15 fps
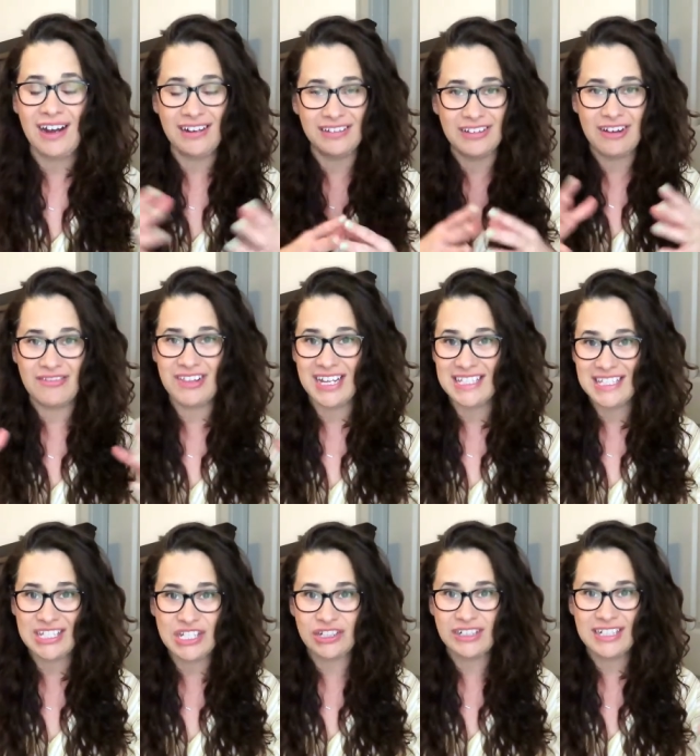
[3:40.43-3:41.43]
I love that
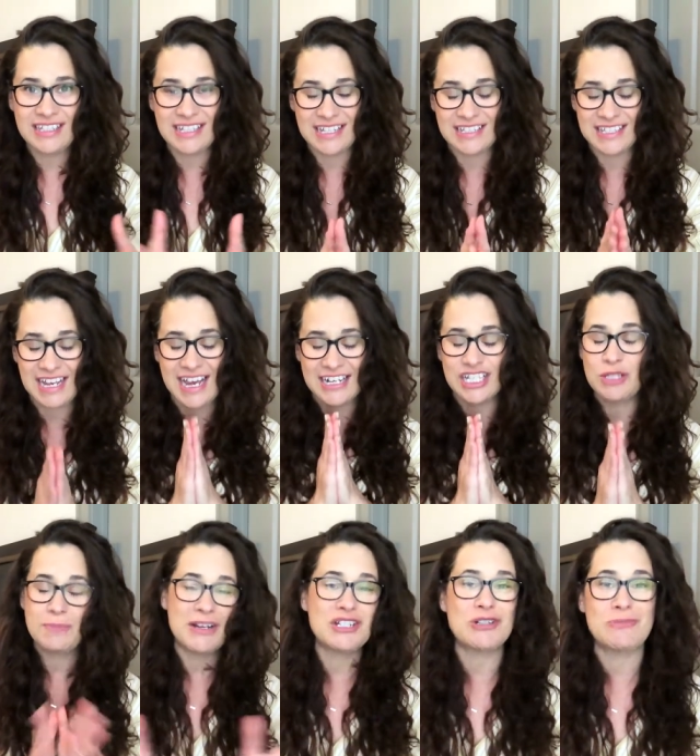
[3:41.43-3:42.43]
series. It's got a
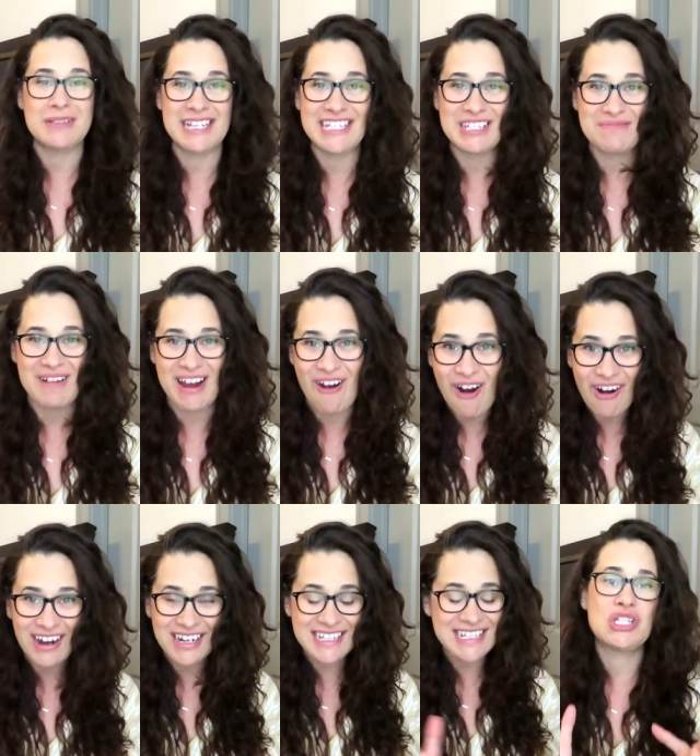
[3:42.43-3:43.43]
special place in my
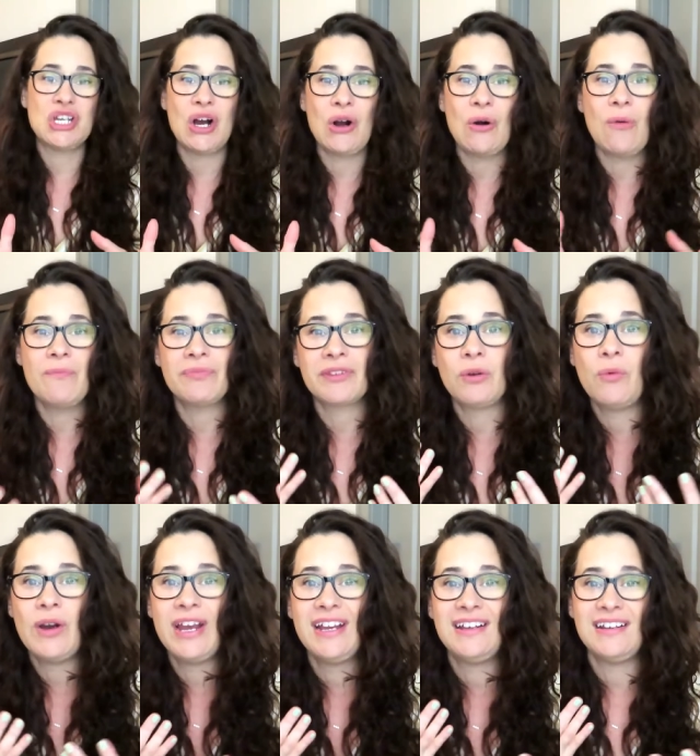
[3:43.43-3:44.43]
heart. So
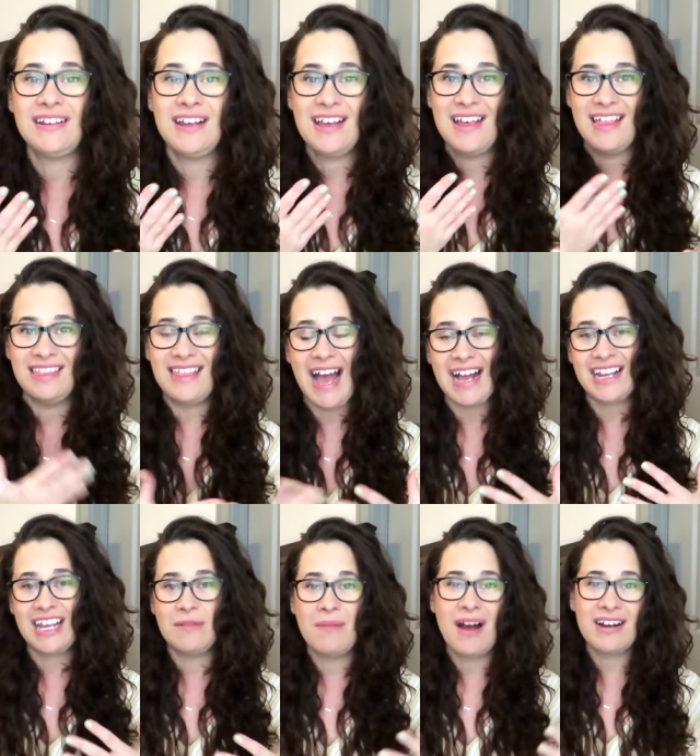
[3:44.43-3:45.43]
when that
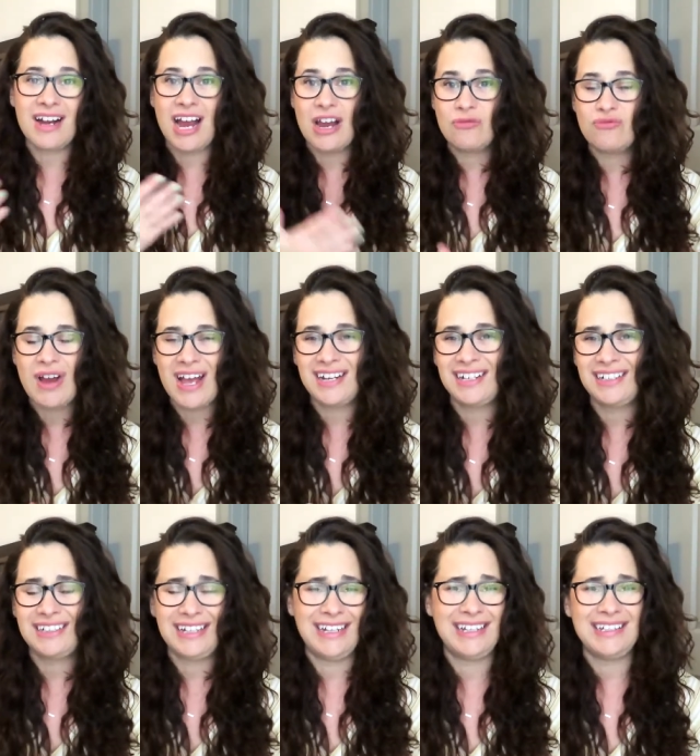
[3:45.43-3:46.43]
came out, I read
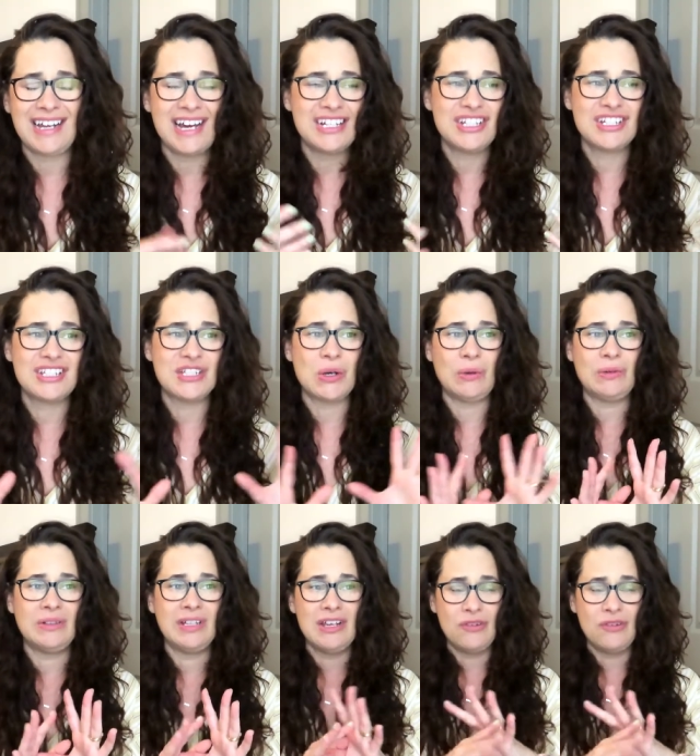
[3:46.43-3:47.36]
it, and I just don't.